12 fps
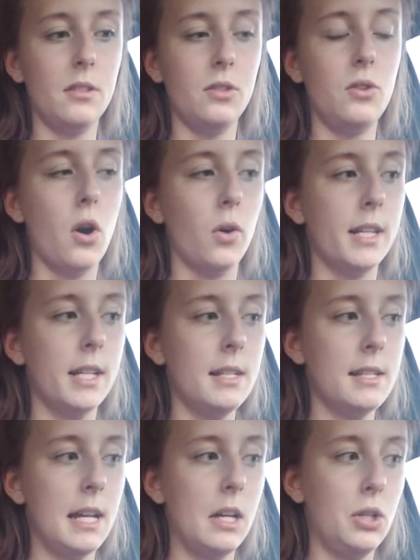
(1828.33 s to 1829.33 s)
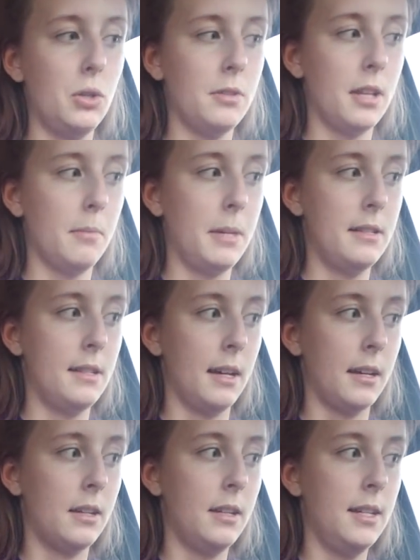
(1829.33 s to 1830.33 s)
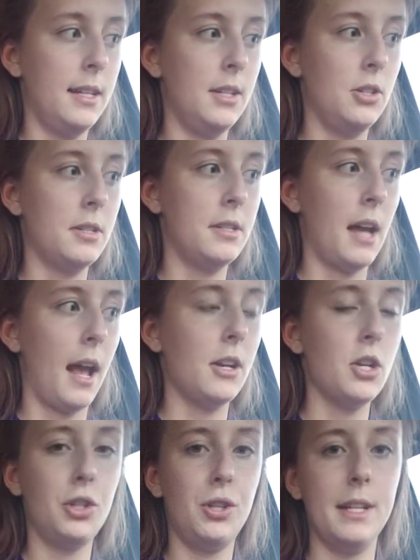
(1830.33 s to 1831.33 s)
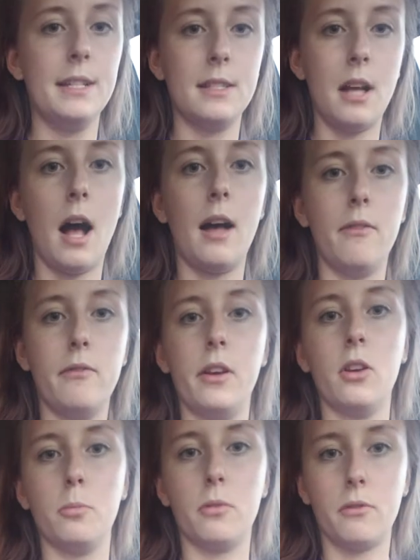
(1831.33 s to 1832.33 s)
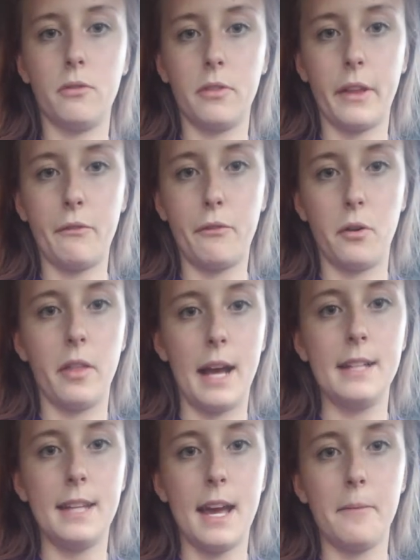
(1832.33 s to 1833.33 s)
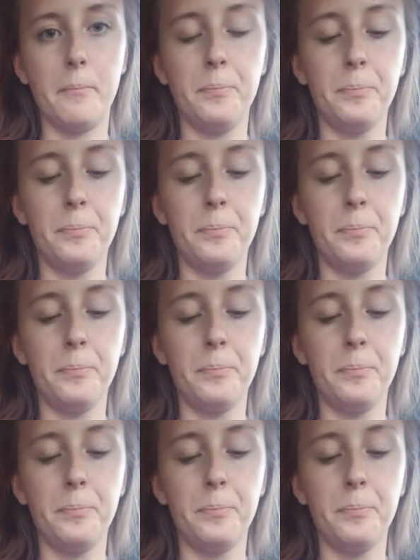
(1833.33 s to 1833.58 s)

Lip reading: No, he didn't say she was going to be sick. He just said she is not available for that day.